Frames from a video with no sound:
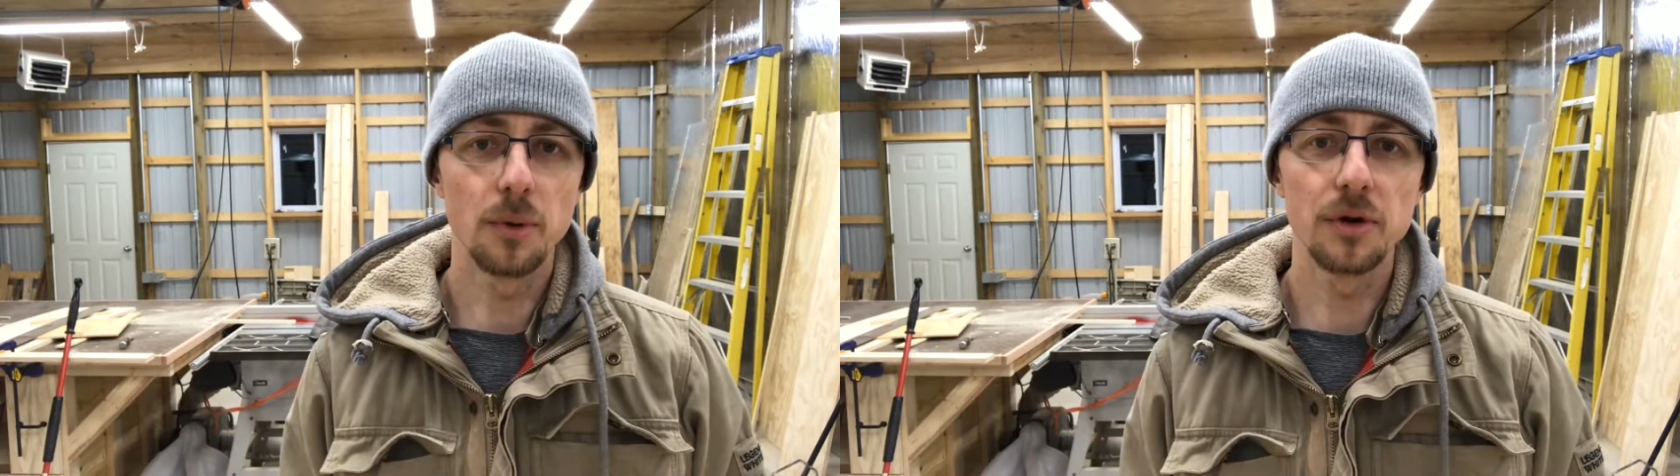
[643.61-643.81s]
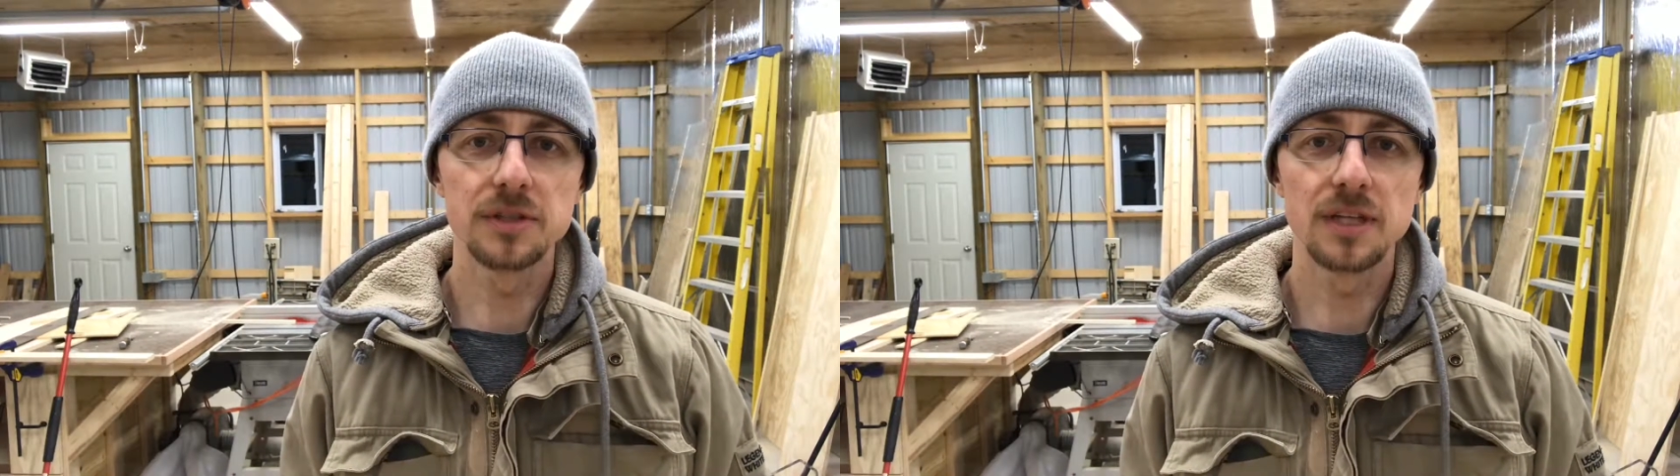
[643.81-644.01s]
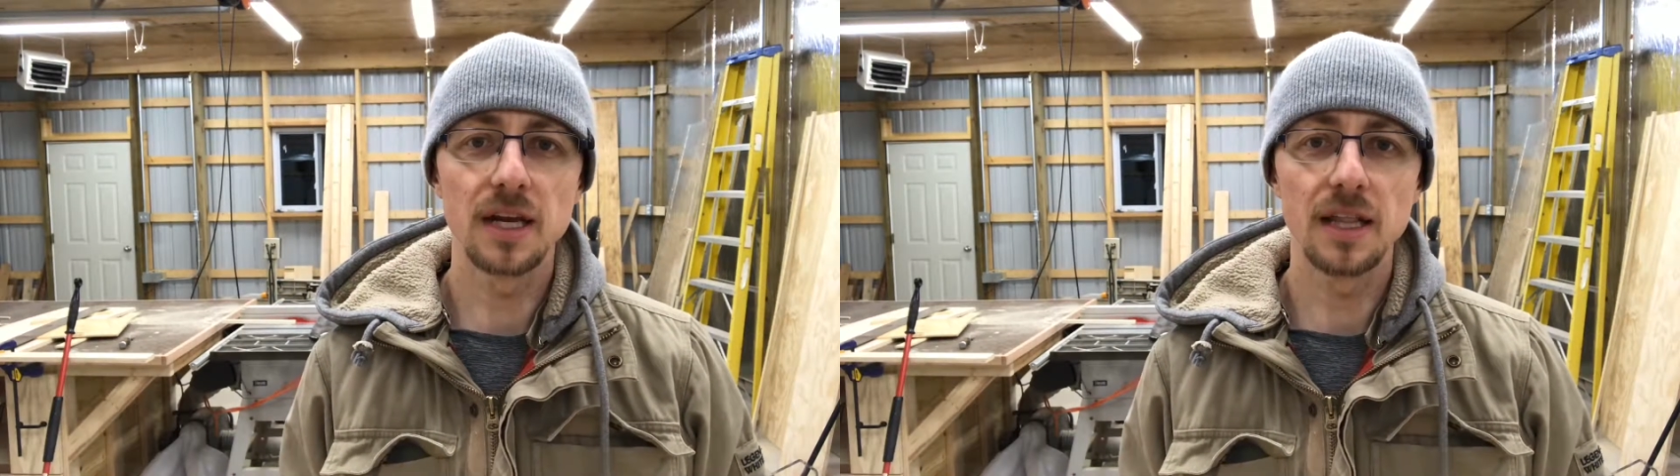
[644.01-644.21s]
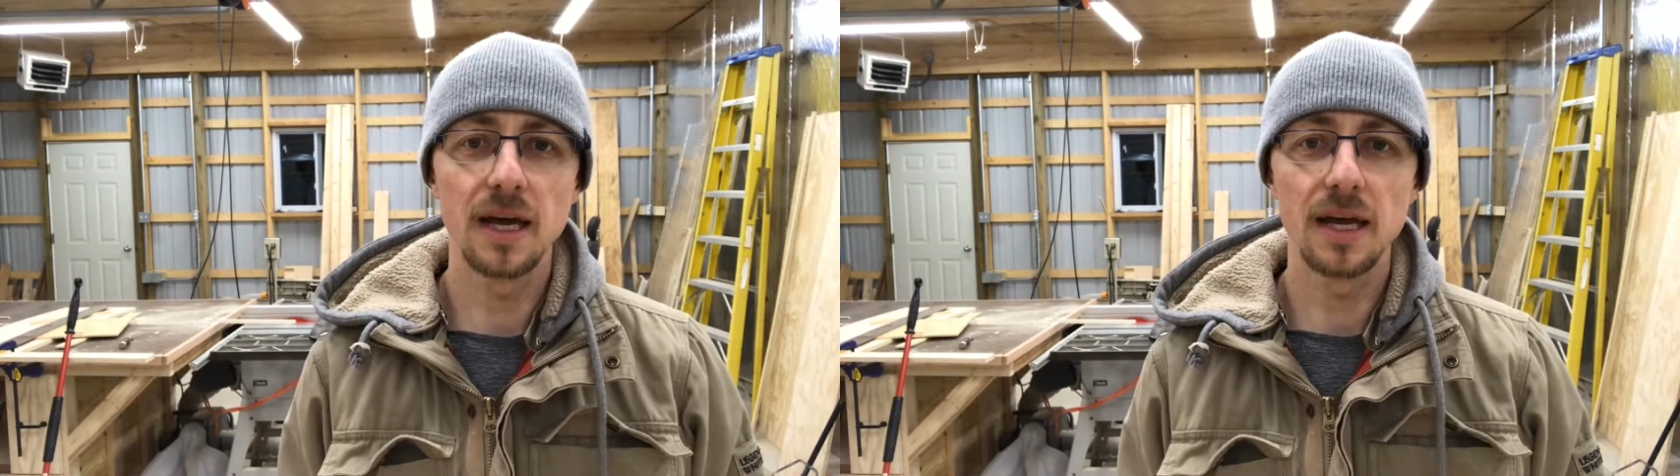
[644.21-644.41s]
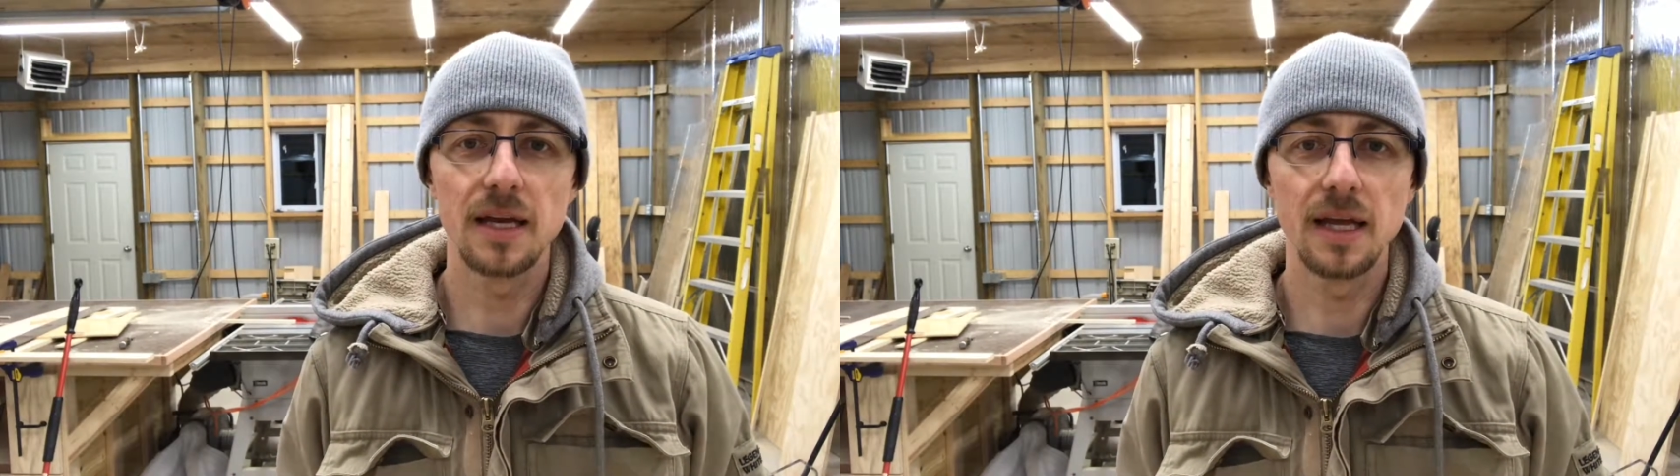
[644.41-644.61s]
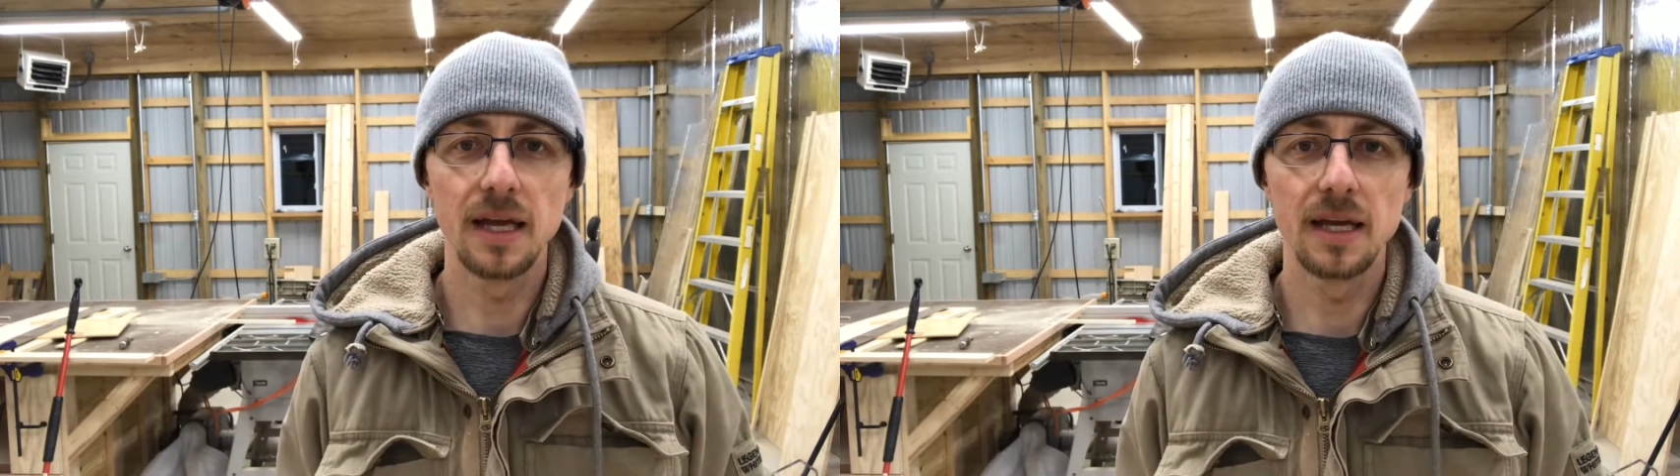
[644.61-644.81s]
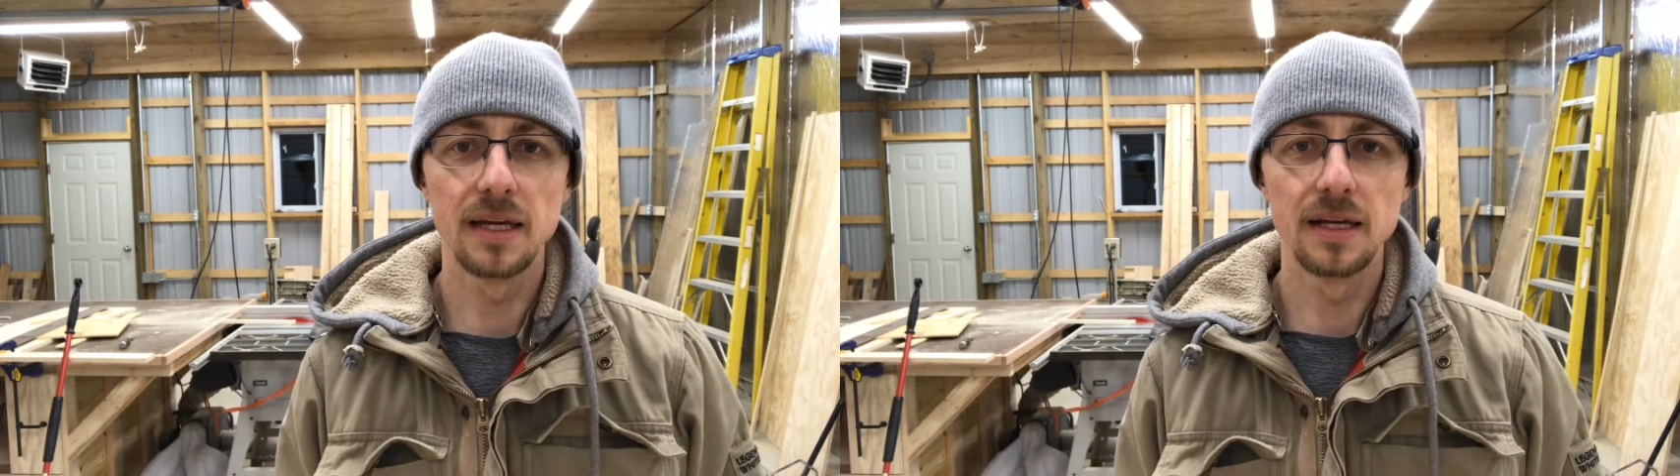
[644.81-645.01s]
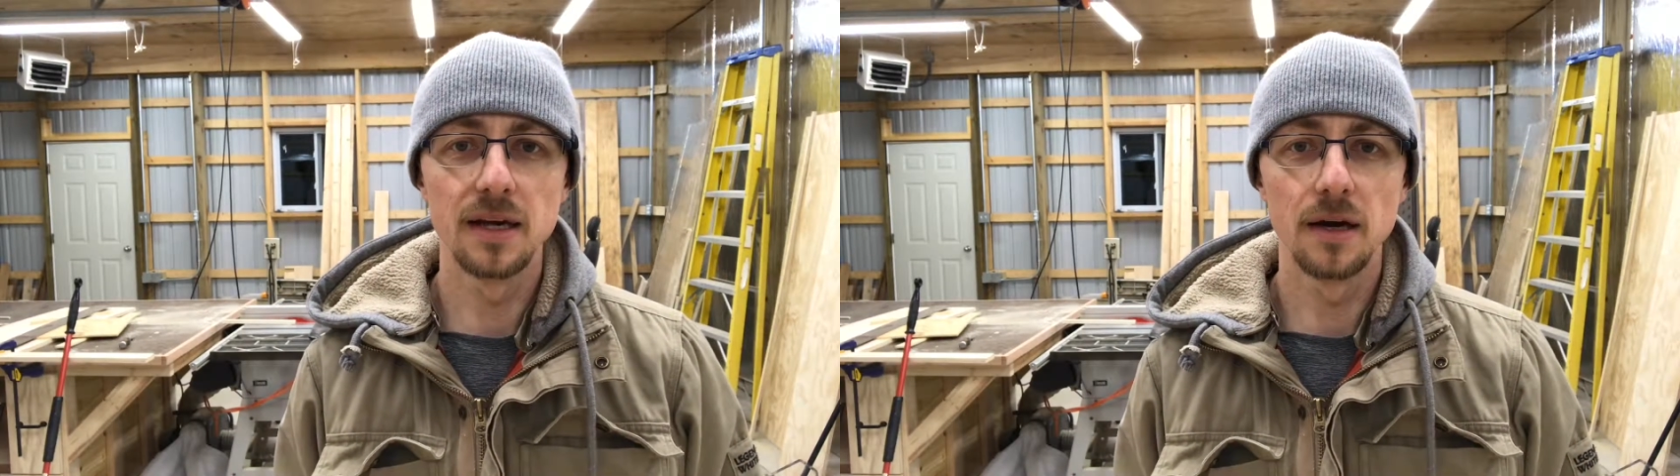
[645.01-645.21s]
pointers out of that,
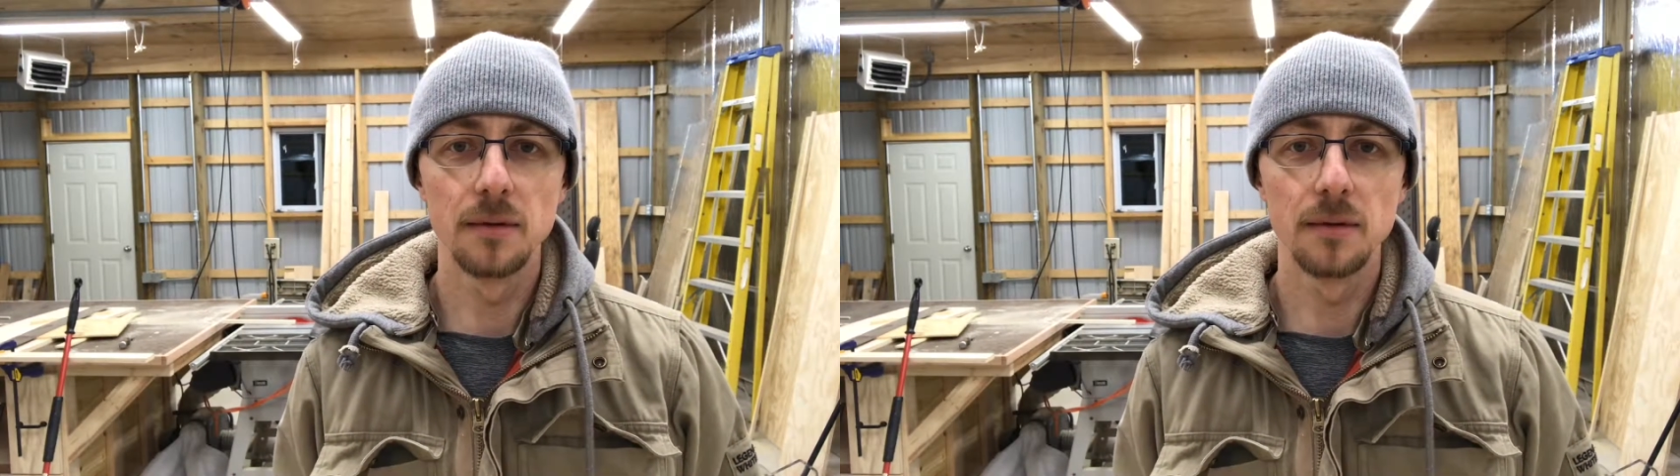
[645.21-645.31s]
and